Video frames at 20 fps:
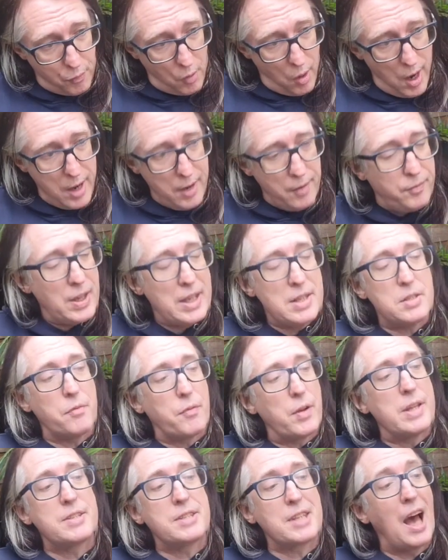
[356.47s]
right, these
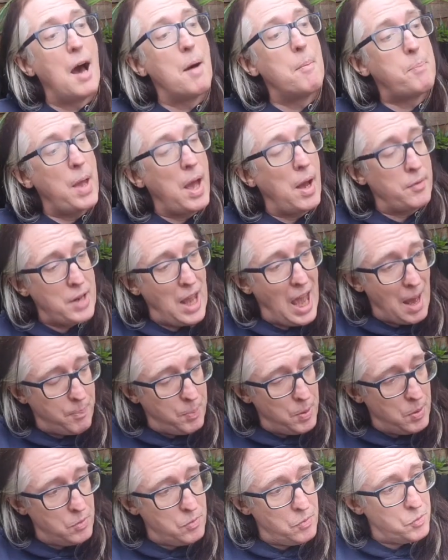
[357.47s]
events are bound to
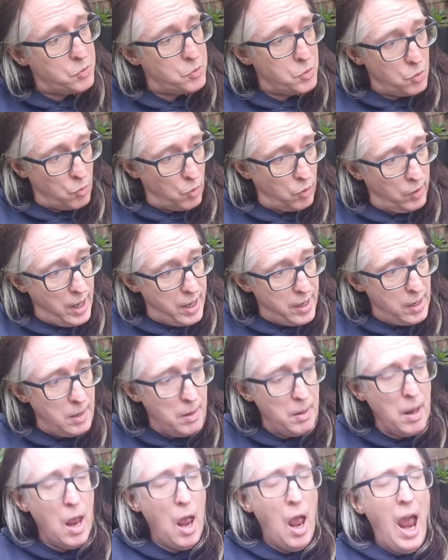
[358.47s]
happen sooner or later.